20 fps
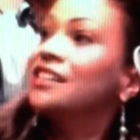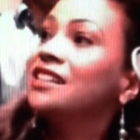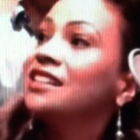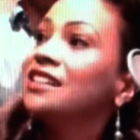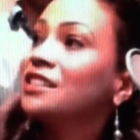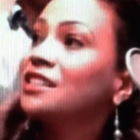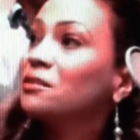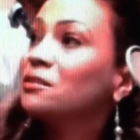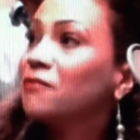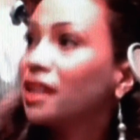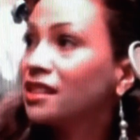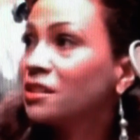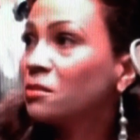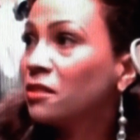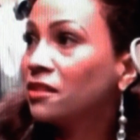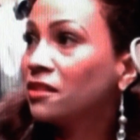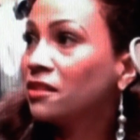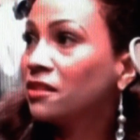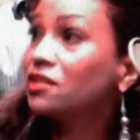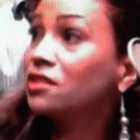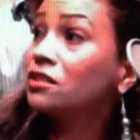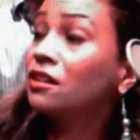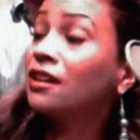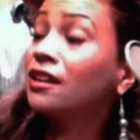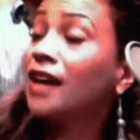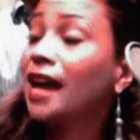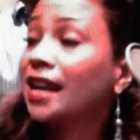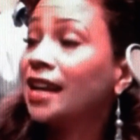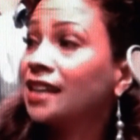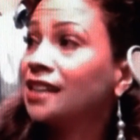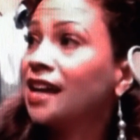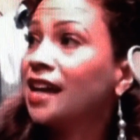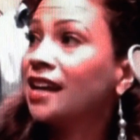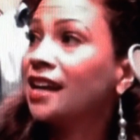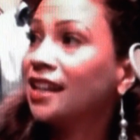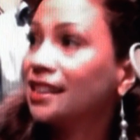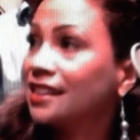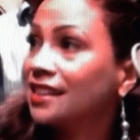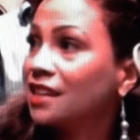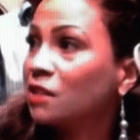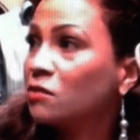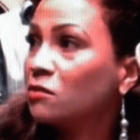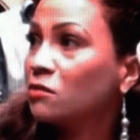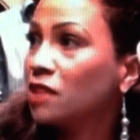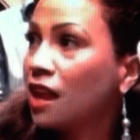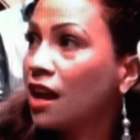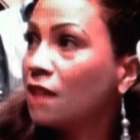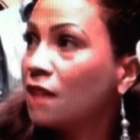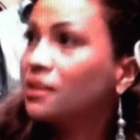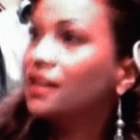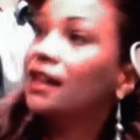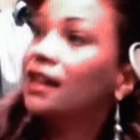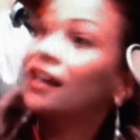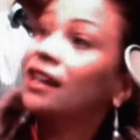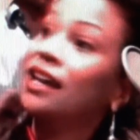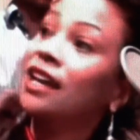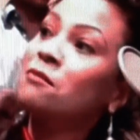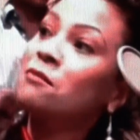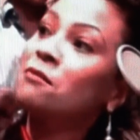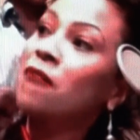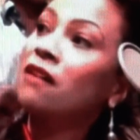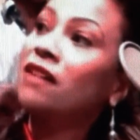did some guest appearances on Guiding Light at the same time. Then I came huh.